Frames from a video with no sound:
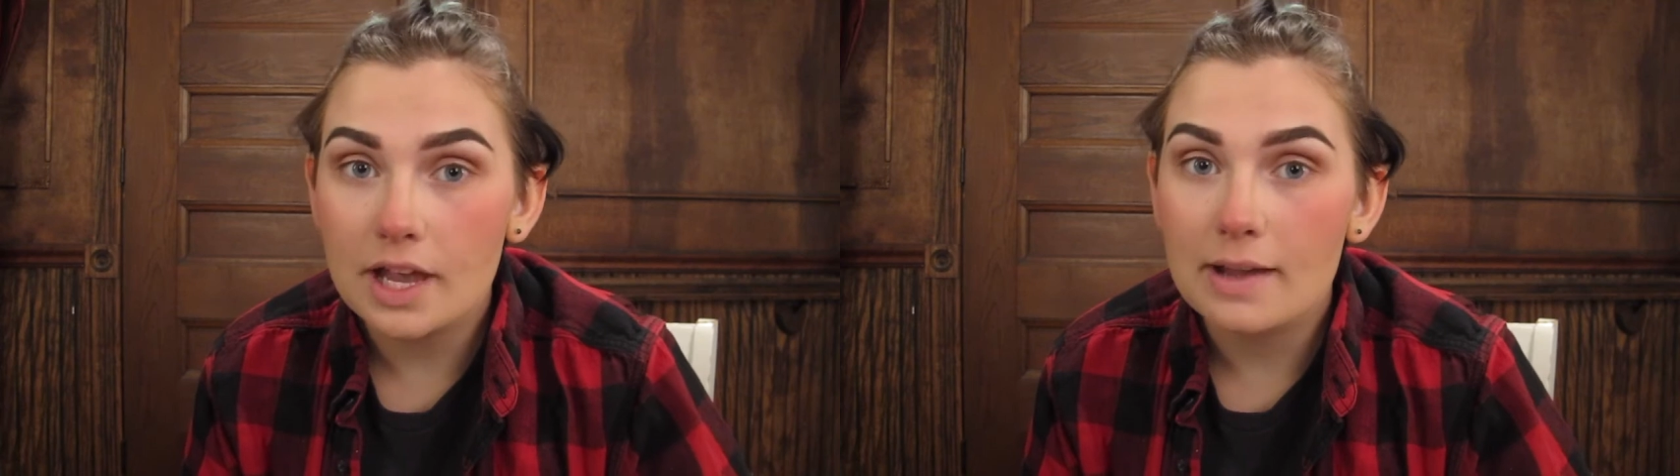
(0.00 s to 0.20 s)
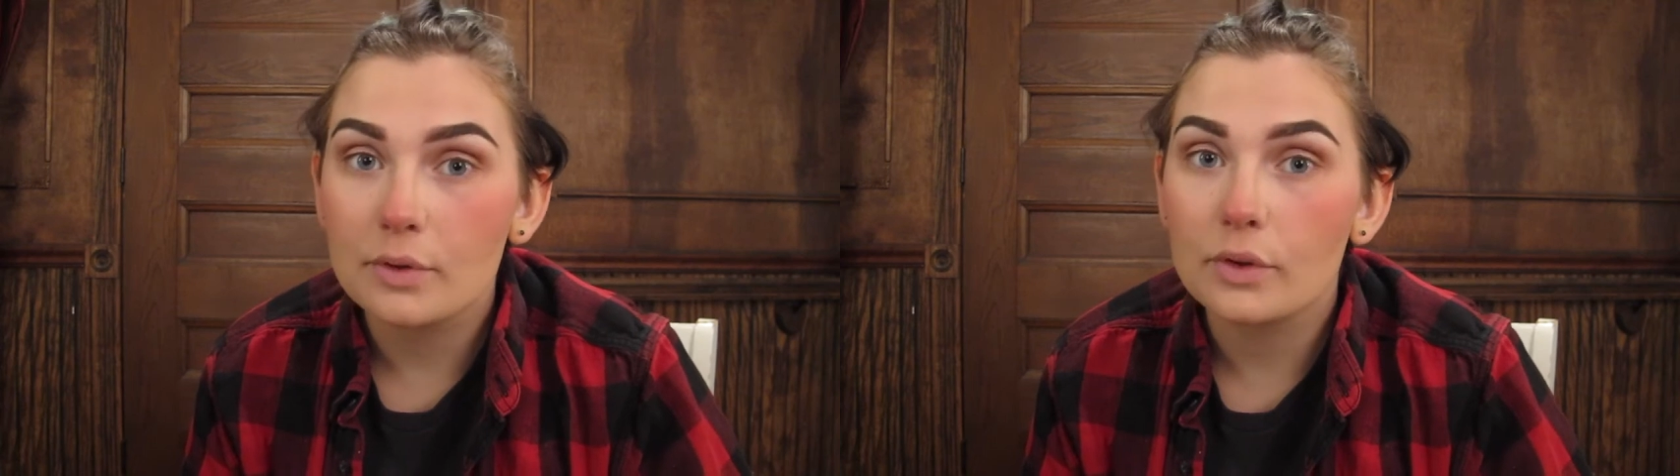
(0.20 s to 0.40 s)

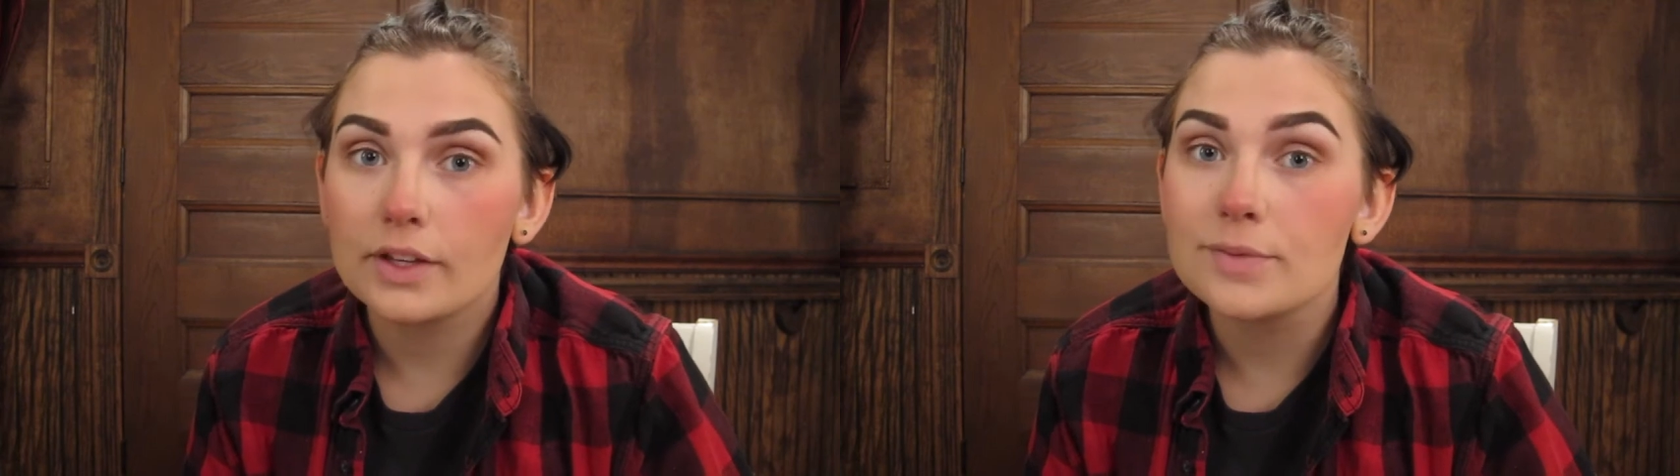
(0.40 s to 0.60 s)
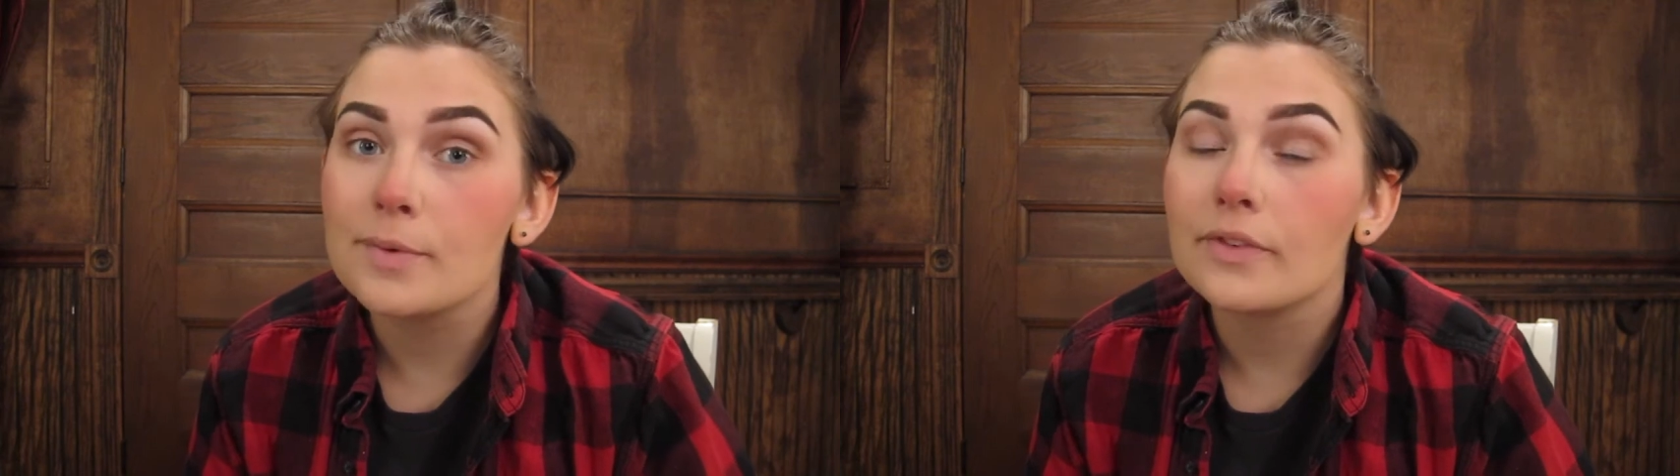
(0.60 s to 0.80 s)
I'm
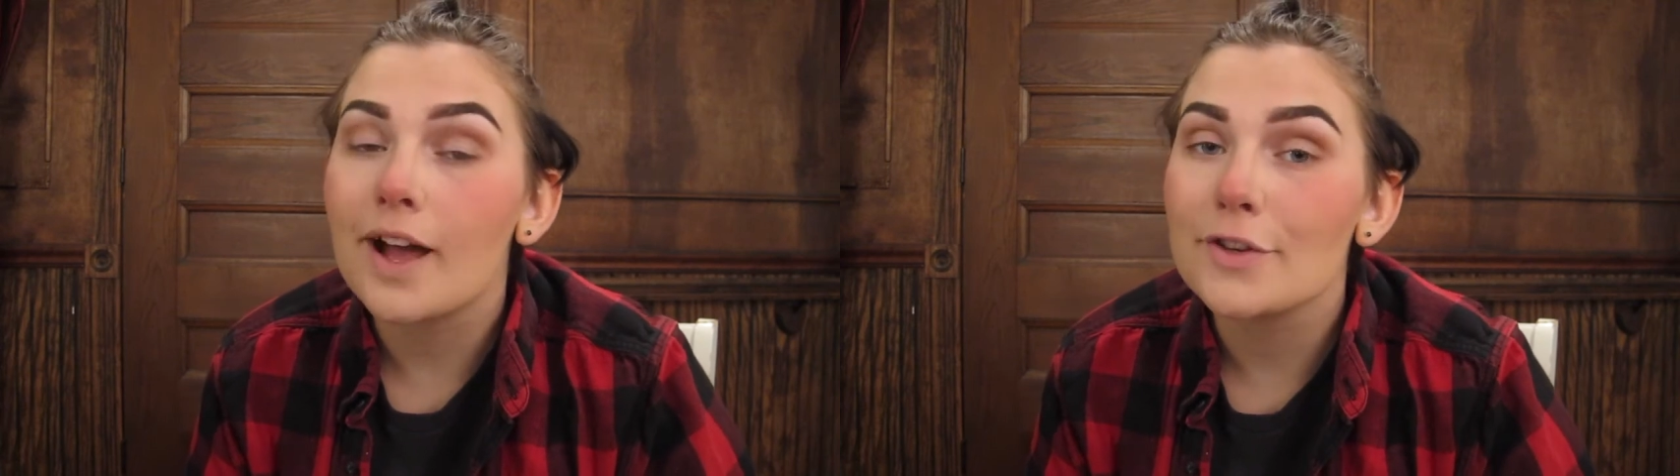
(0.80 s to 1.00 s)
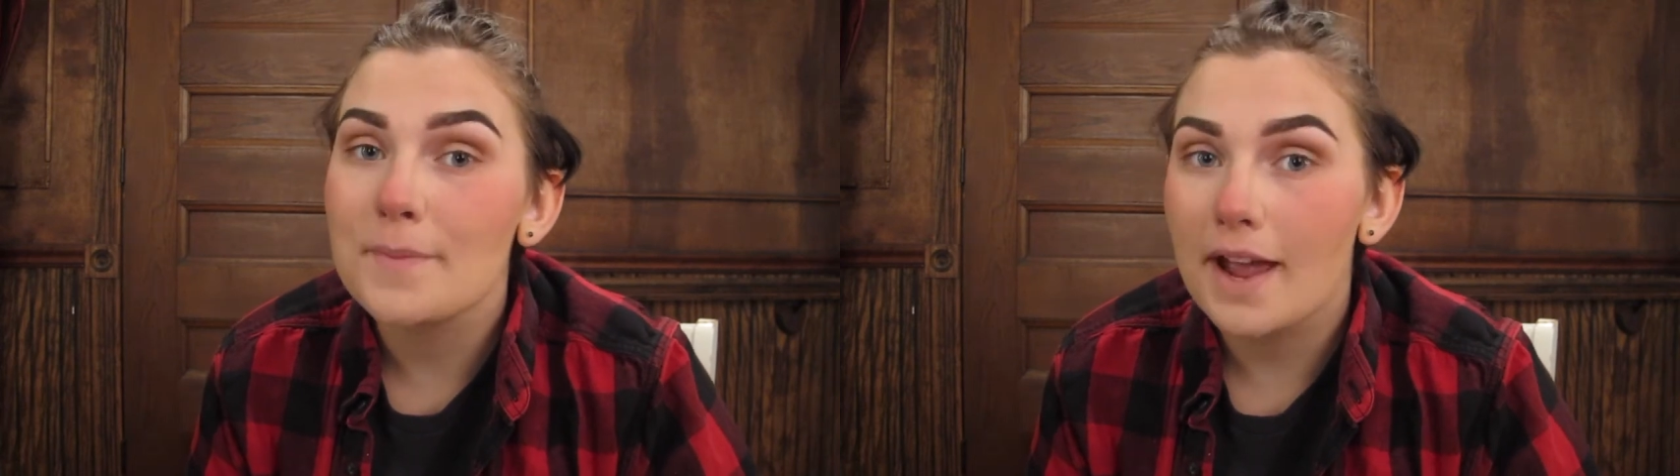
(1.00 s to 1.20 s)
going to move
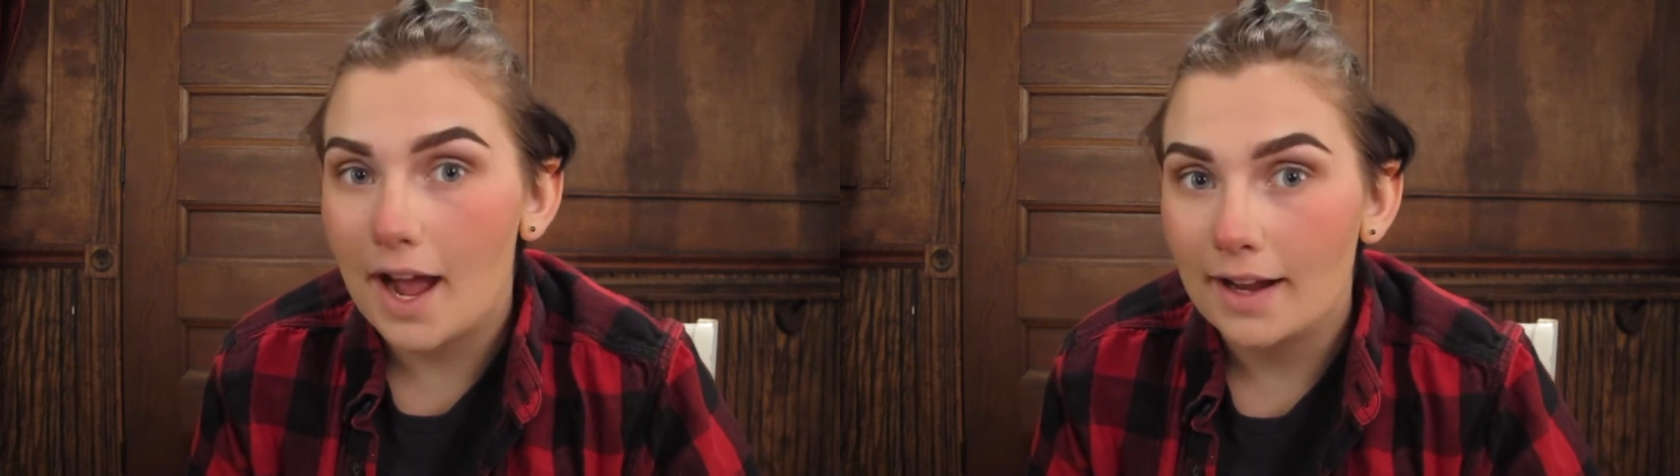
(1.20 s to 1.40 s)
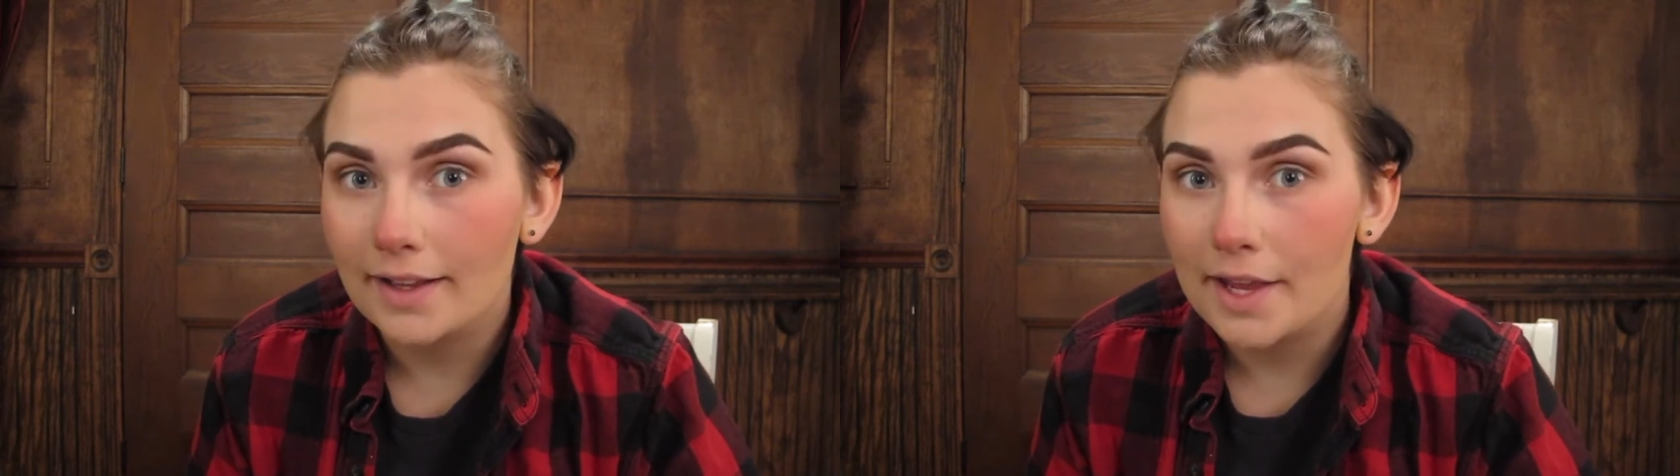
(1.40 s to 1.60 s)
on to my
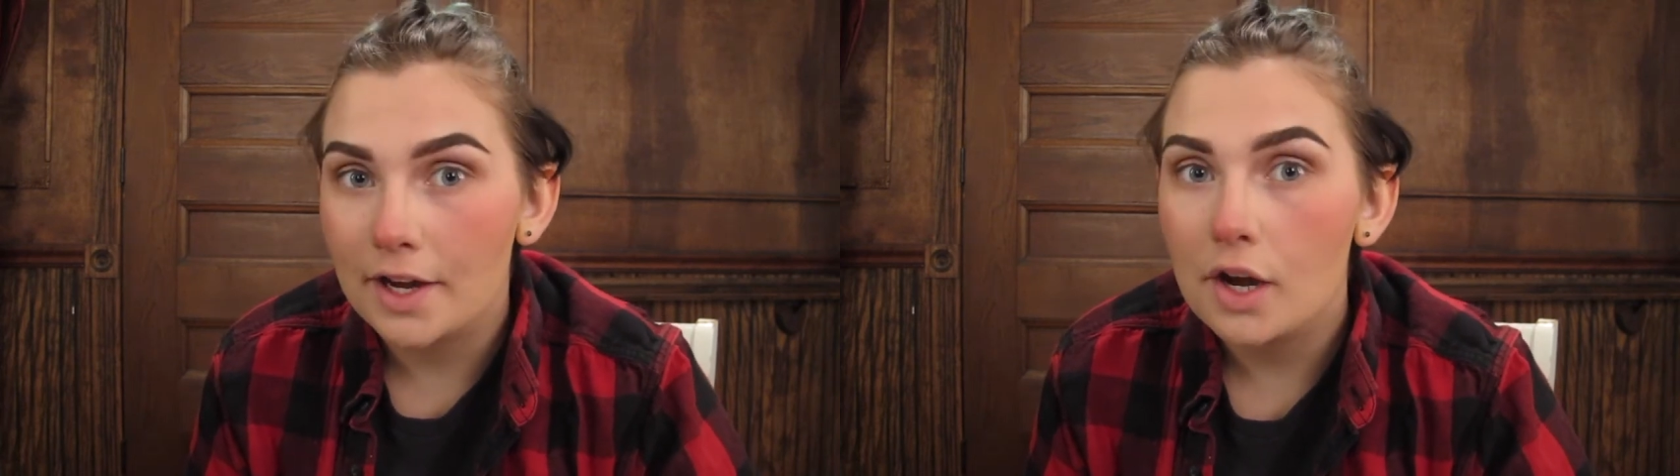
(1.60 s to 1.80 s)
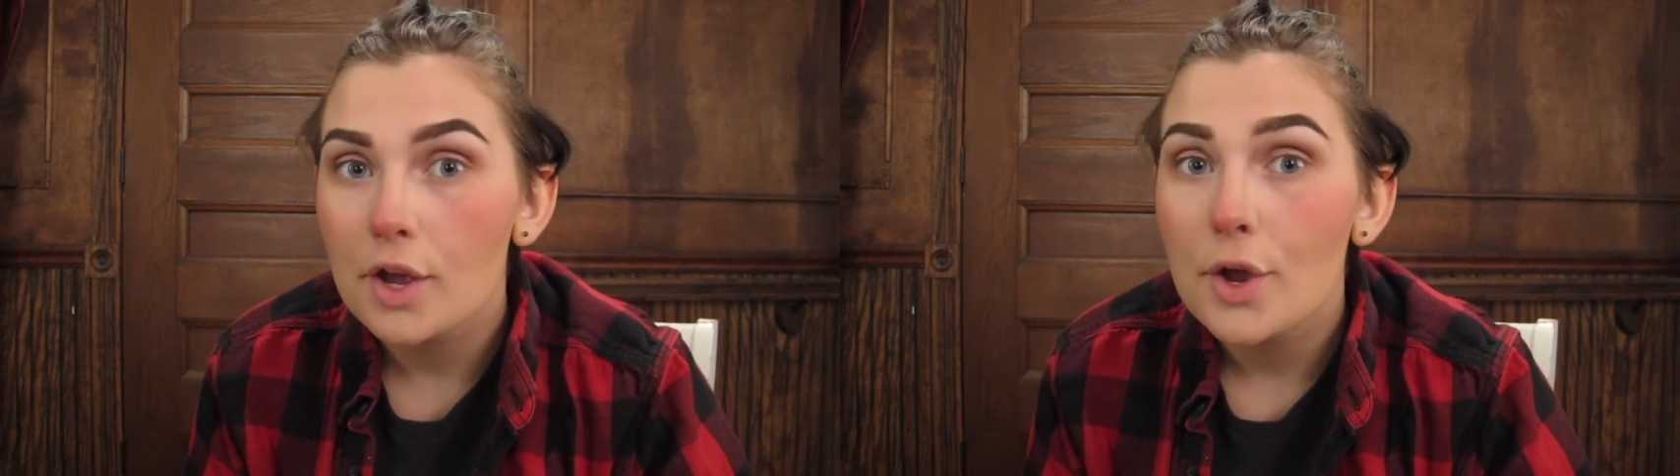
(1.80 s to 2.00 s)

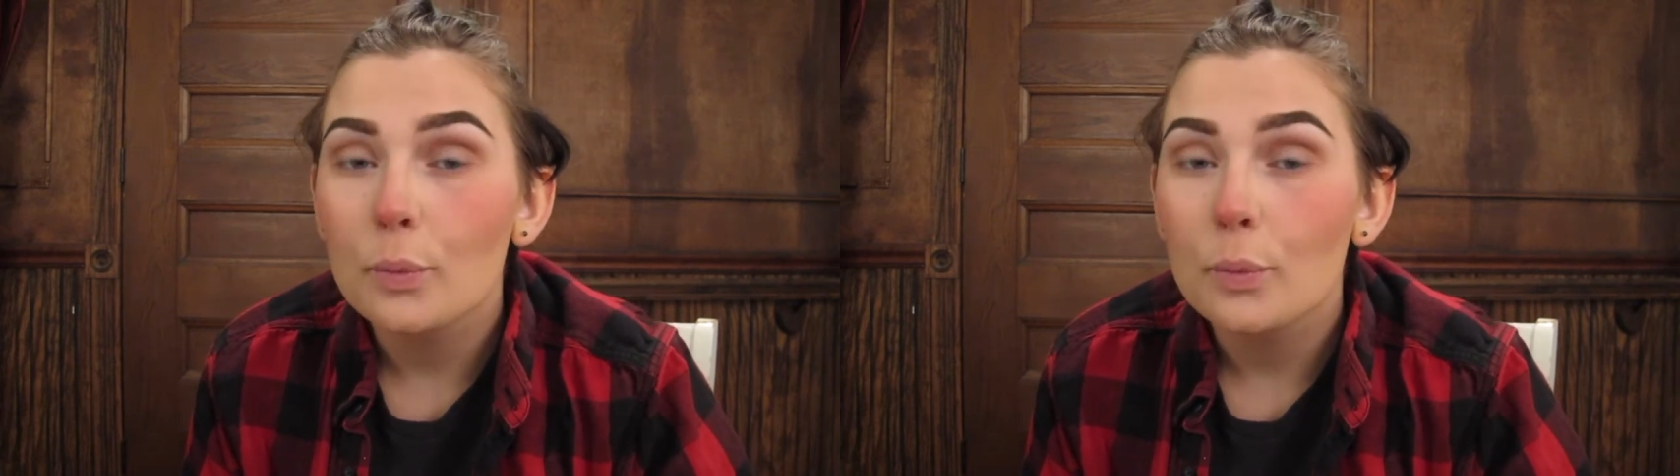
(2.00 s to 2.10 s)
eyeliner,